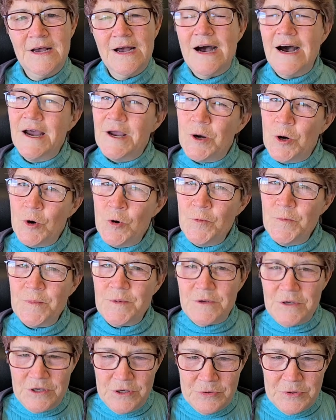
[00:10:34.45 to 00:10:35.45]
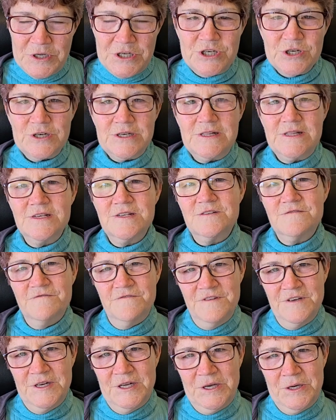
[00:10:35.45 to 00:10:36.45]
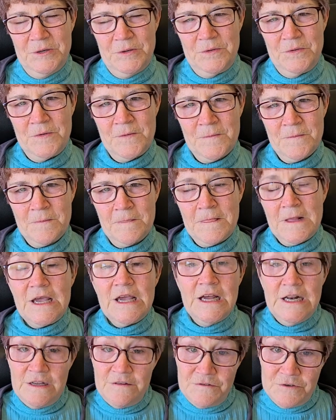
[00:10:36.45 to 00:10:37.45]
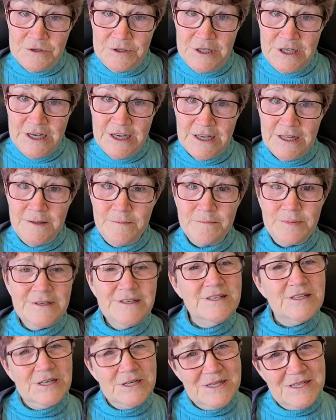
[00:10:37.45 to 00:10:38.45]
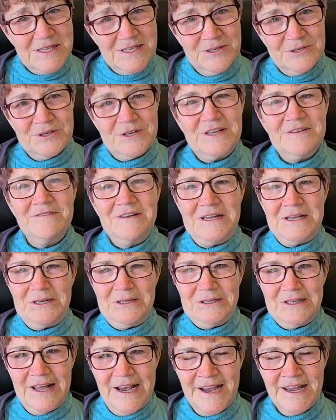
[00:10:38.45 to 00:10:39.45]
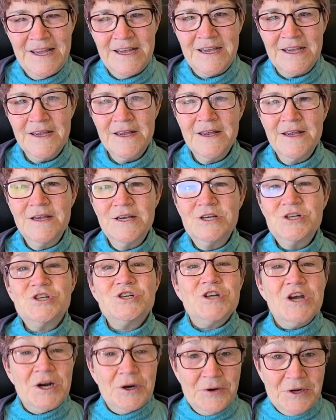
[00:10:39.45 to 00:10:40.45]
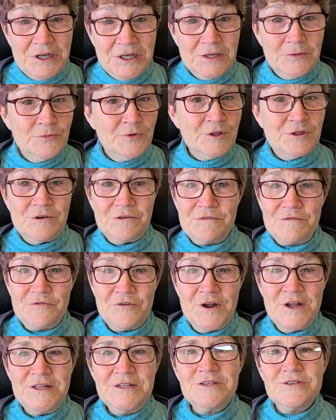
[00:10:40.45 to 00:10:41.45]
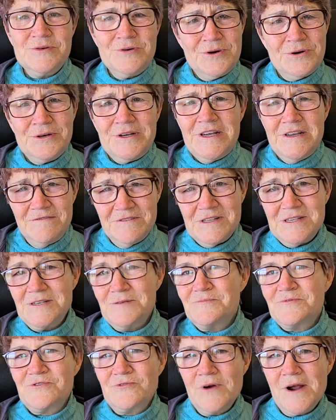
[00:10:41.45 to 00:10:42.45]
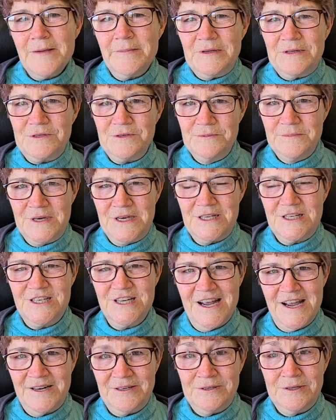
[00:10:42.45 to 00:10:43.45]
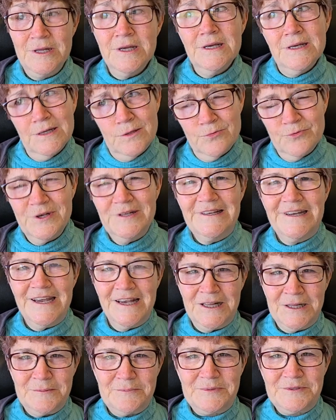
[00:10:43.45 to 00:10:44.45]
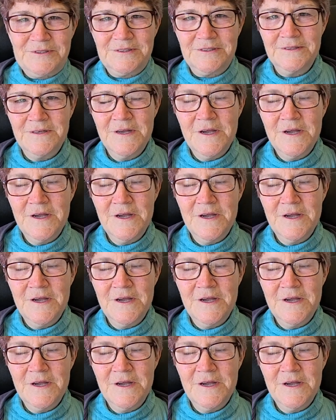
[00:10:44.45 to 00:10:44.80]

I hope you enjoyed this video. And if you did, please consider giving it a like, sharing it with your friends, or even subscribing to my channel. It really helps.